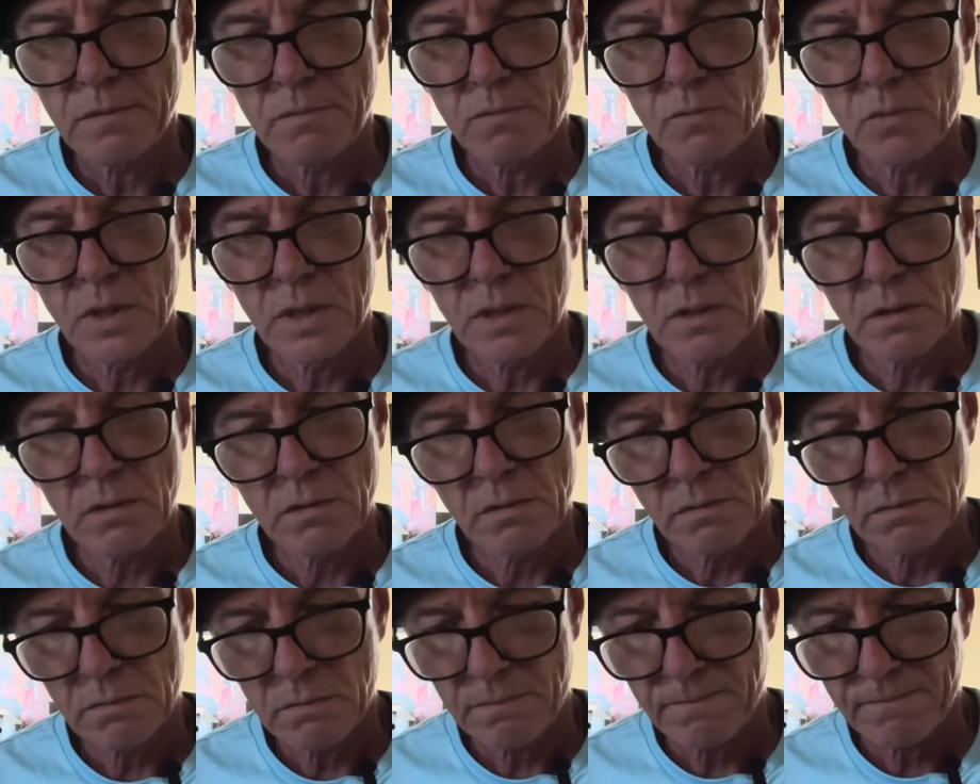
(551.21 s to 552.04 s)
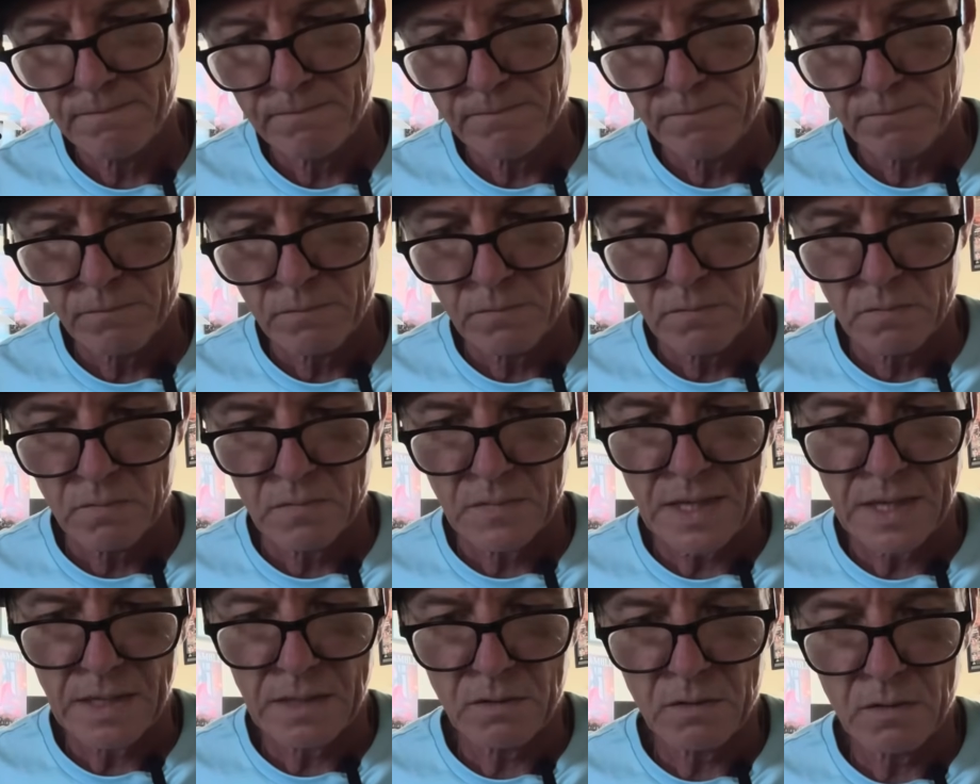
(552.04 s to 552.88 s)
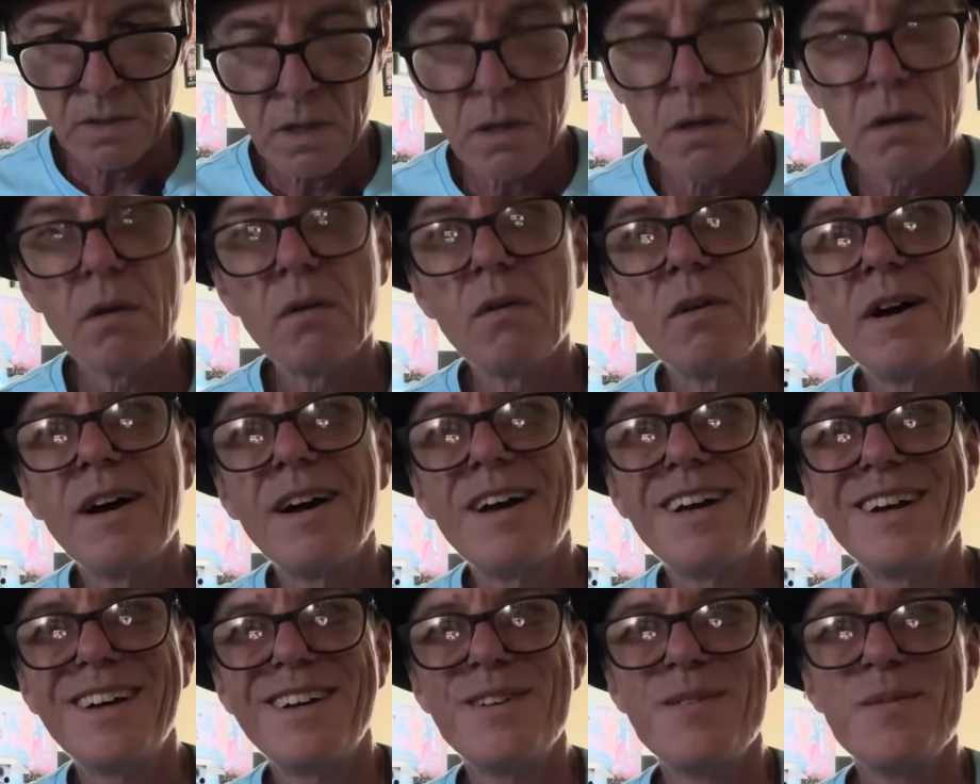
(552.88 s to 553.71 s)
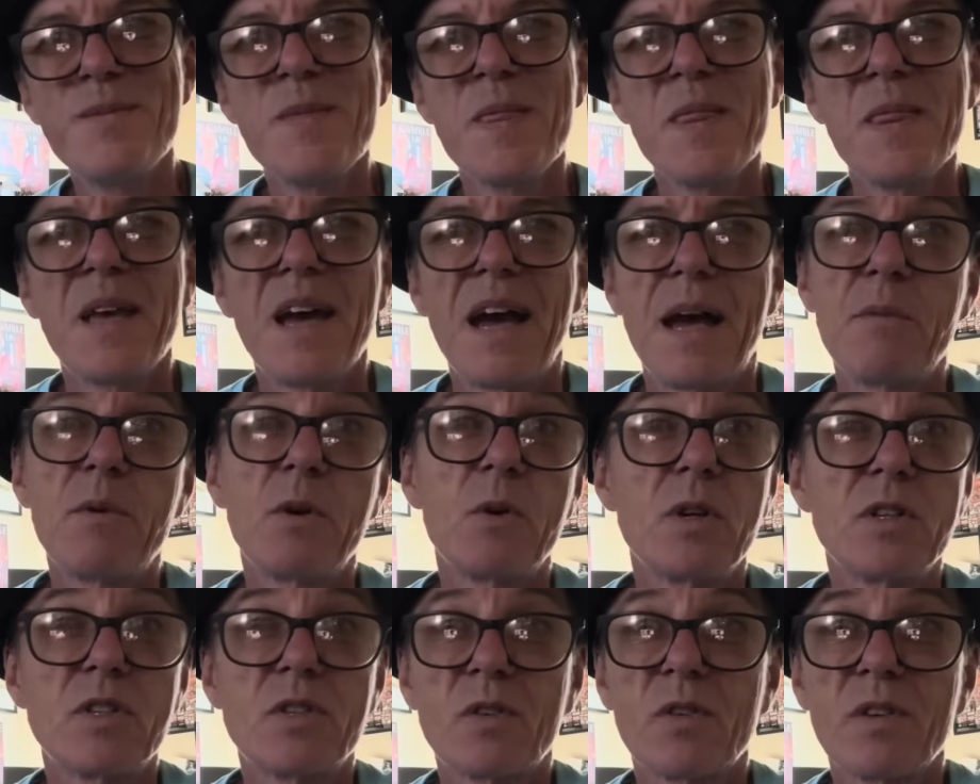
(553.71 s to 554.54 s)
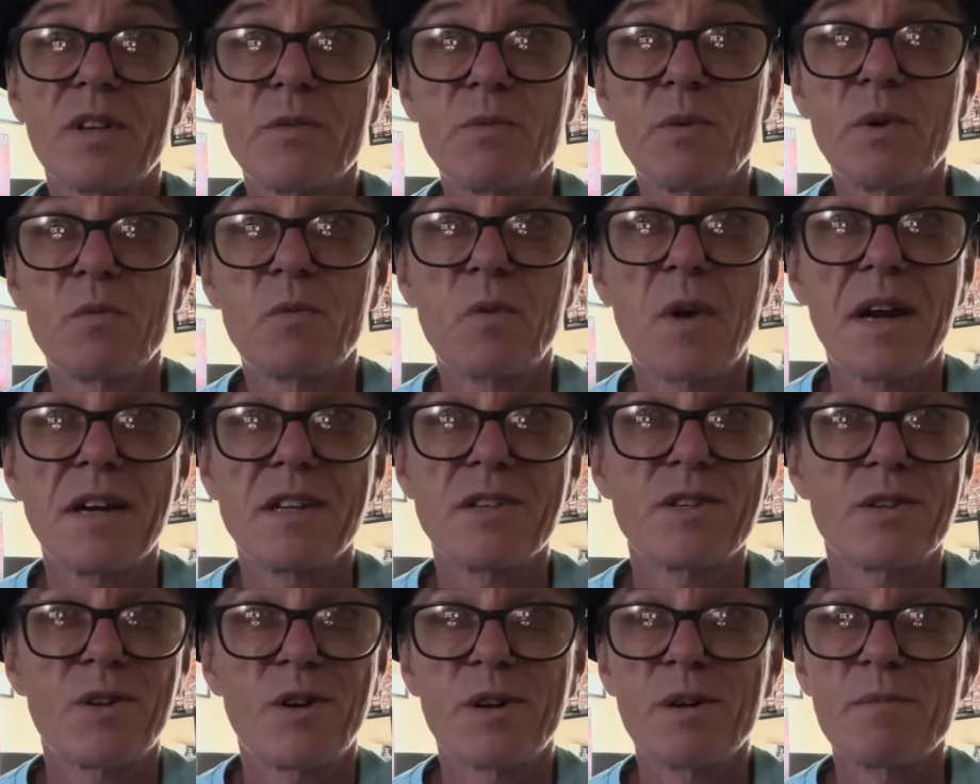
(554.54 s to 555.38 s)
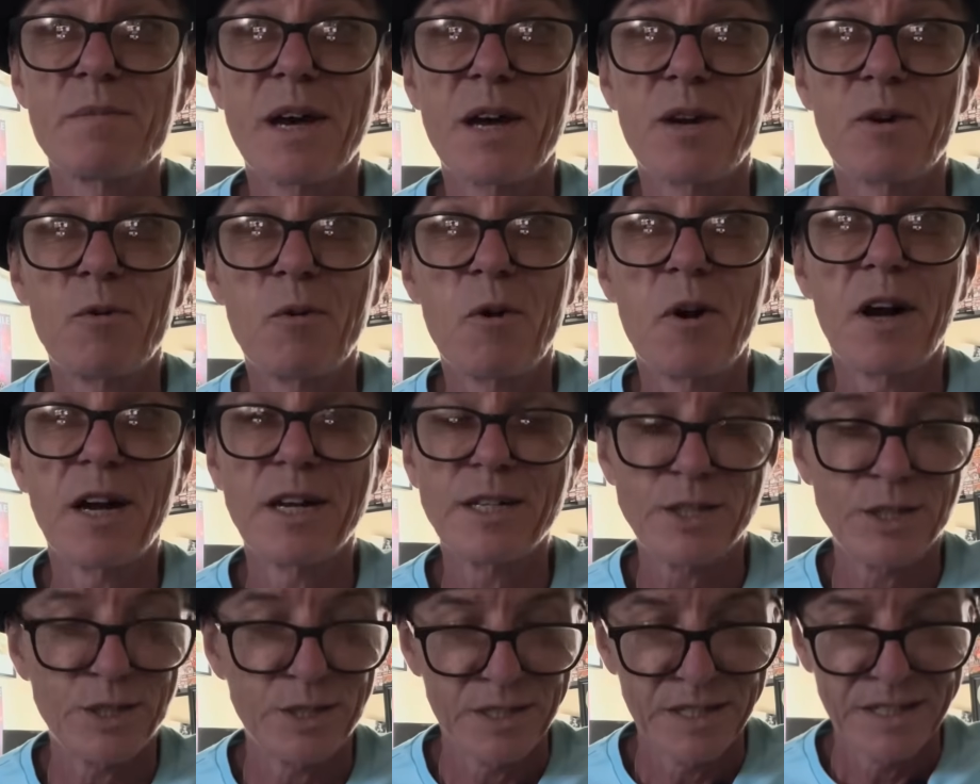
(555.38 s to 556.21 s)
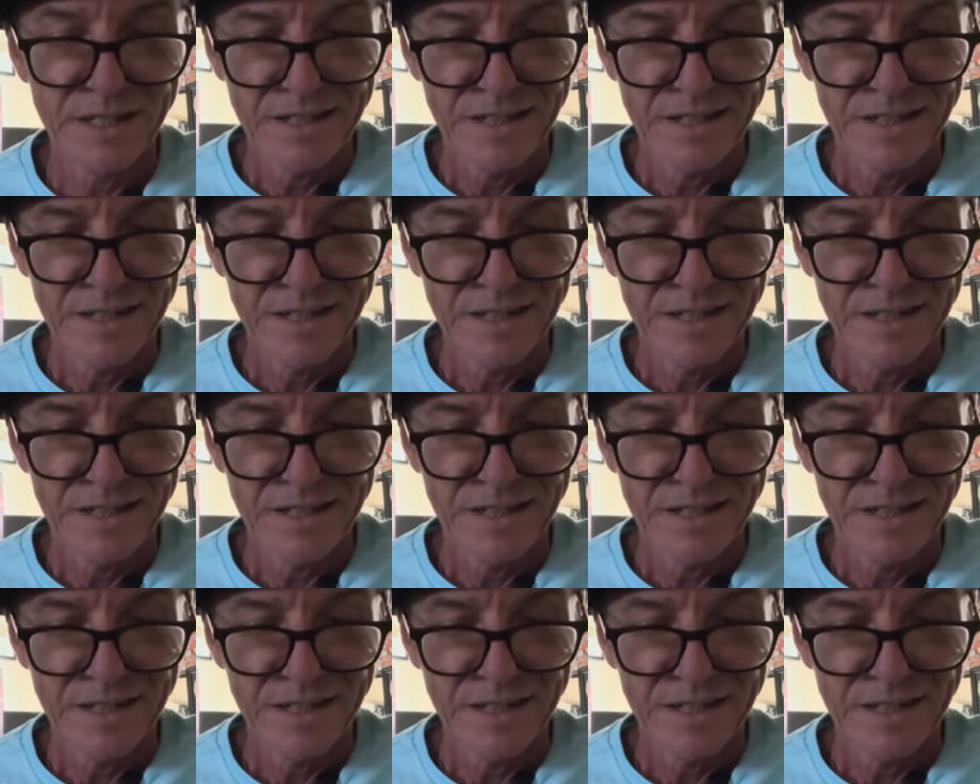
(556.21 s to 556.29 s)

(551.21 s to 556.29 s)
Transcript: Well, I don't know. I mean, I certainly wouldn't write a song about a watch.